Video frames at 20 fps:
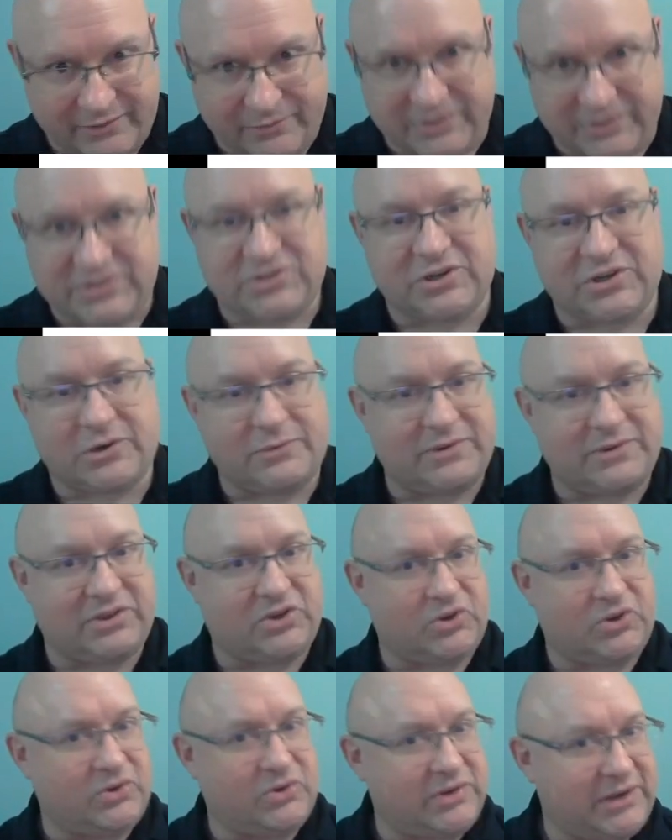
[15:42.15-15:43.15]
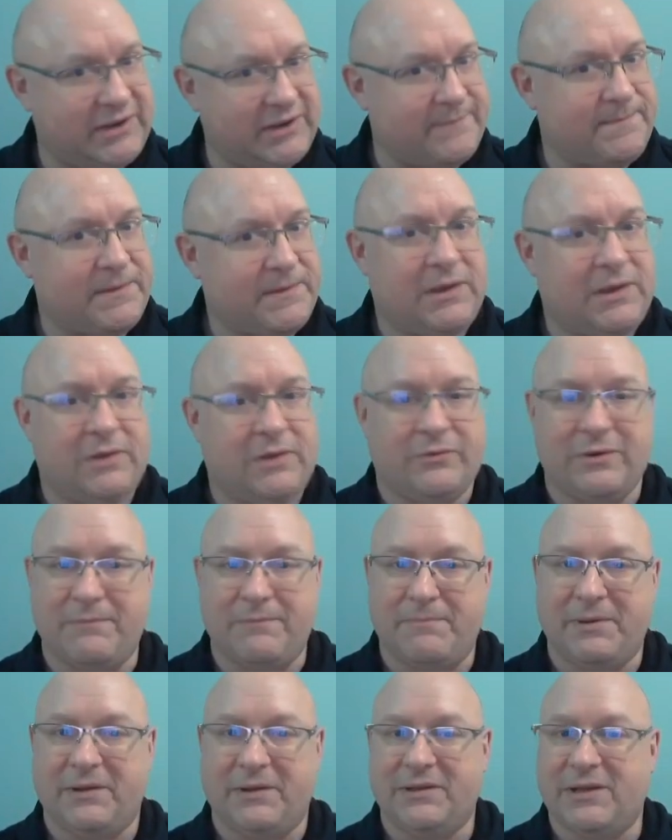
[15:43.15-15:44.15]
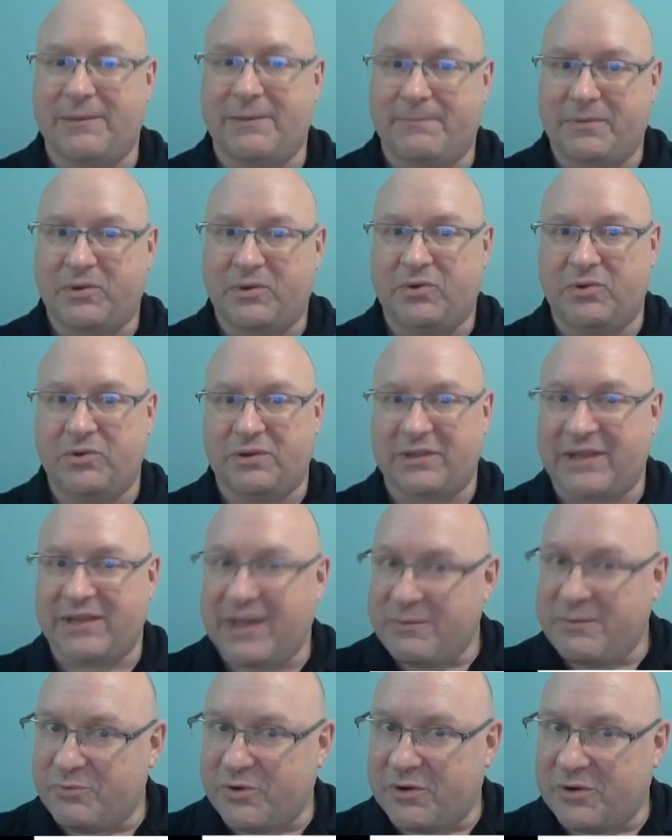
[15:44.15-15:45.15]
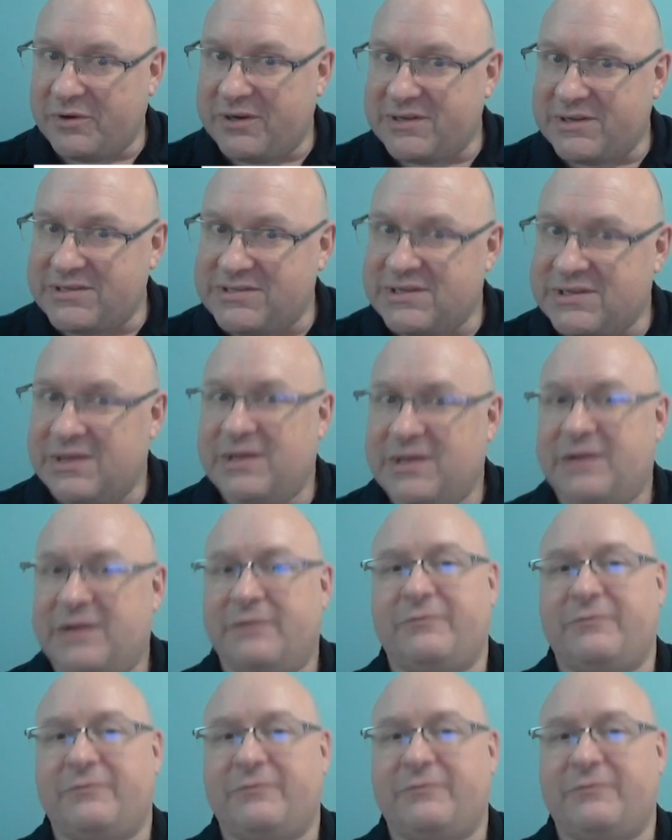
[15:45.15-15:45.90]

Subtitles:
We start with CUDA, we build up CUDA libraries,